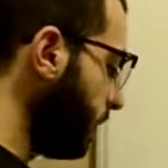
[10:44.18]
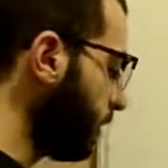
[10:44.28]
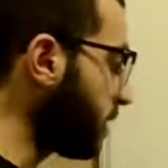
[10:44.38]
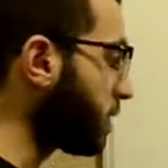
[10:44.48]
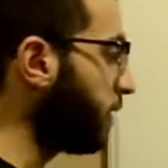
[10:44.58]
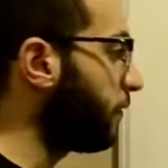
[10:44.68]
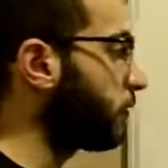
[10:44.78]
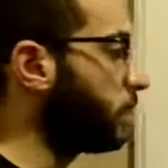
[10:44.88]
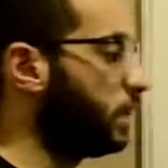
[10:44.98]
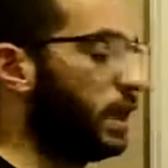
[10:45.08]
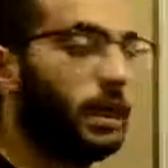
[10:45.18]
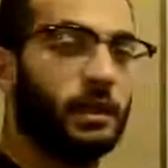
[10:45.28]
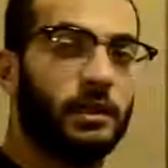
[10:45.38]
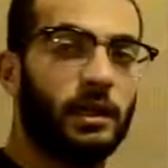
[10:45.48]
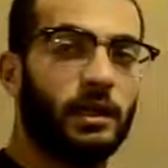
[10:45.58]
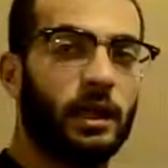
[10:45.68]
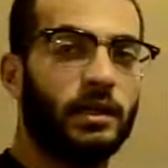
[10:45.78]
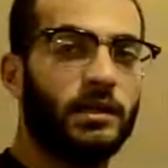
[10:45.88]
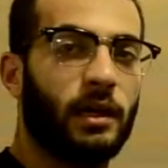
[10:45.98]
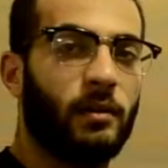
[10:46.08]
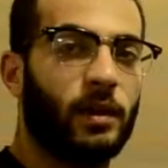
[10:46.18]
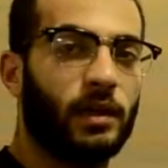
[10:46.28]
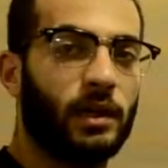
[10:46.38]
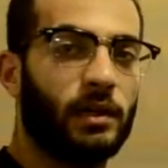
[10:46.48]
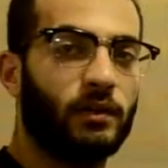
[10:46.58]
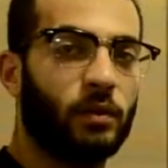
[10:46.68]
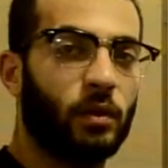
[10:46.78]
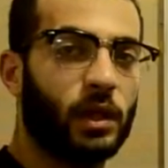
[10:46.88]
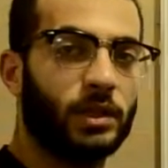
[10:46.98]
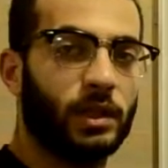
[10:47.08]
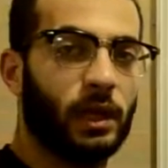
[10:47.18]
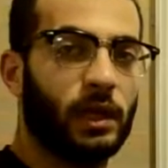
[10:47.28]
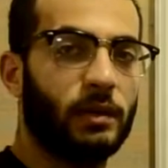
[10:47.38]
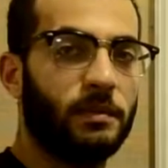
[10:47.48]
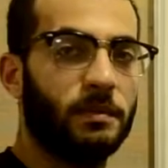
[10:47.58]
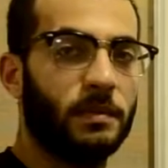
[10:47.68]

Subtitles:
this is it for today. Until the next time, I thank you for watching and